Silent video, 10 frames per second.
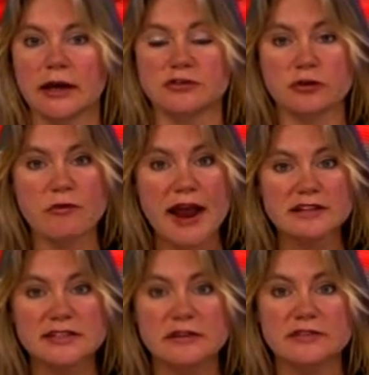
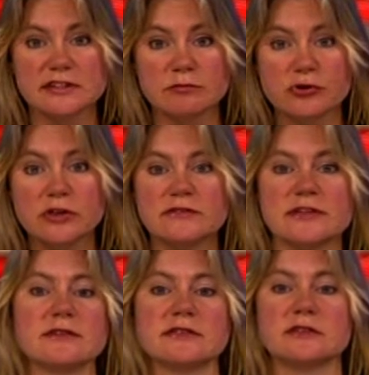direct services, improved
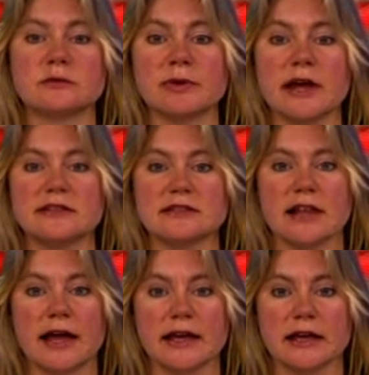services to places
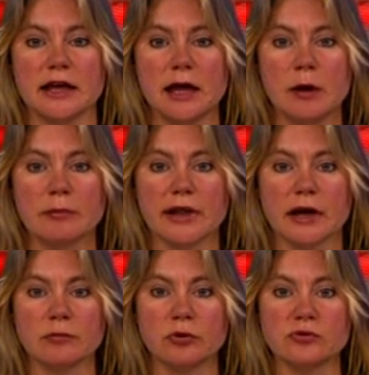like
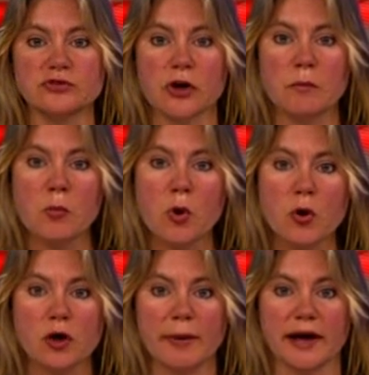Blackpool, so
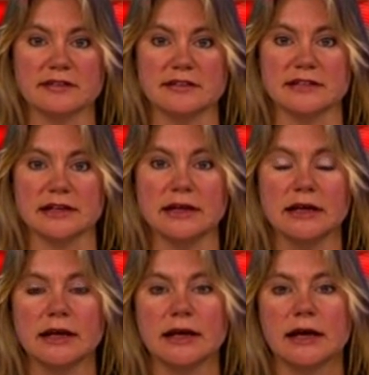more capacity,
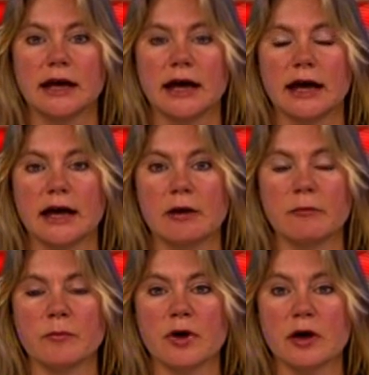
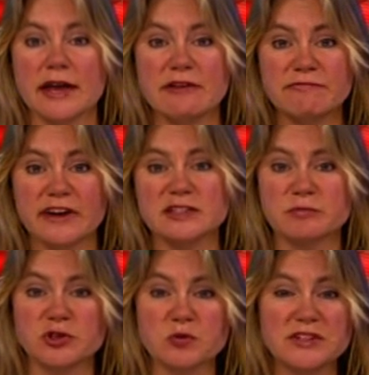
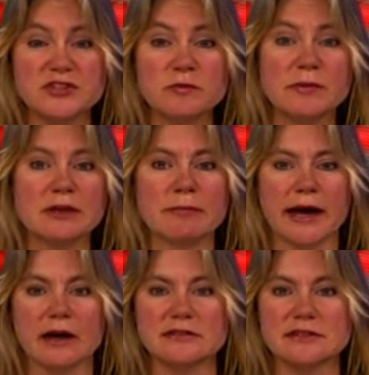investment, £22 million
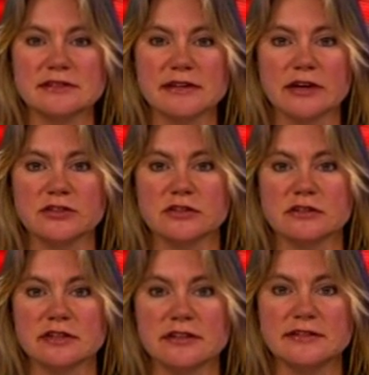in
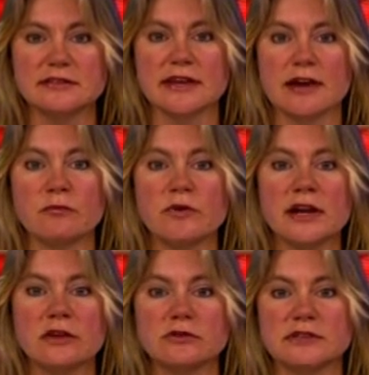stations. So this is a
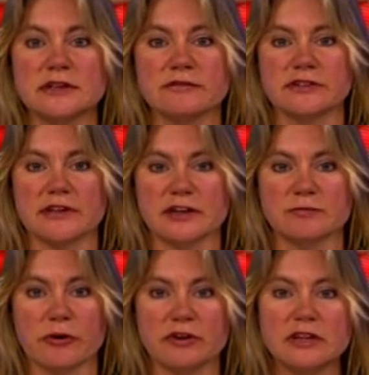really good deal for the
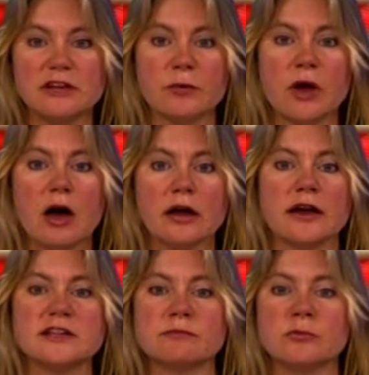taxpayer. And I think if we are
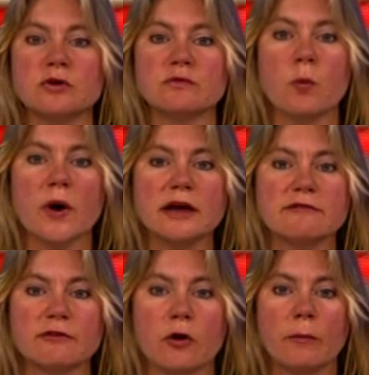going to move away
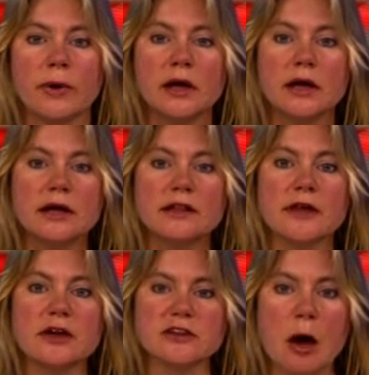from
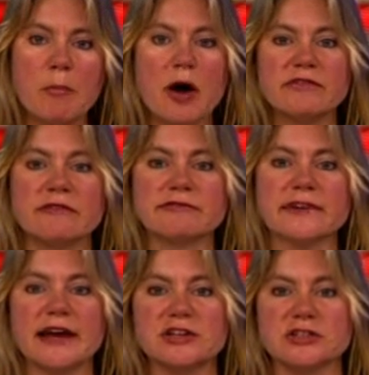those above
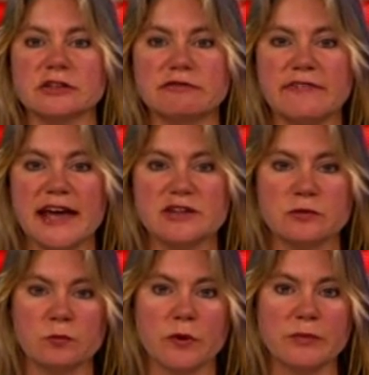inflation fares,
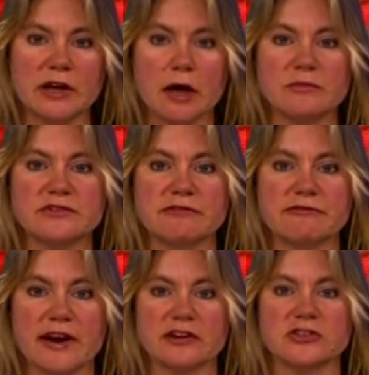when we come to
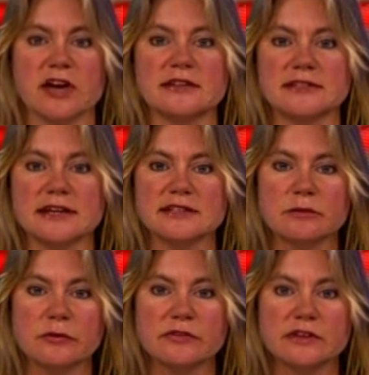franchising
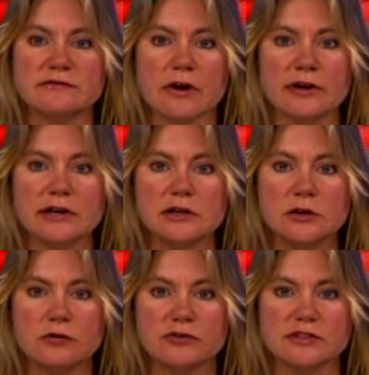some of these very
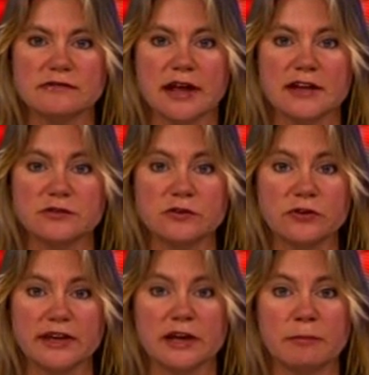lucrative lines, you've
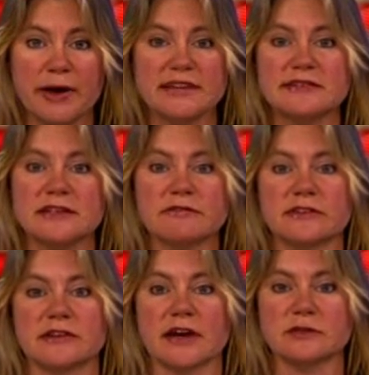got to get a better deal for
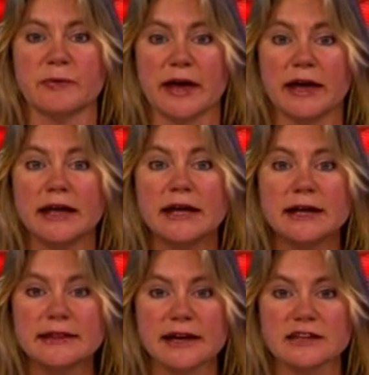the taxpayer.
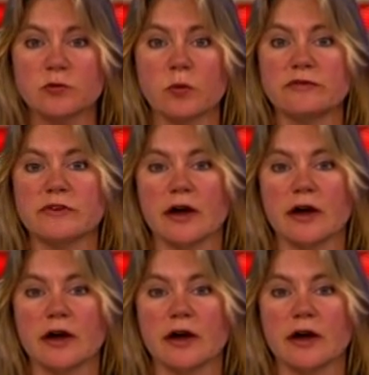That's what we've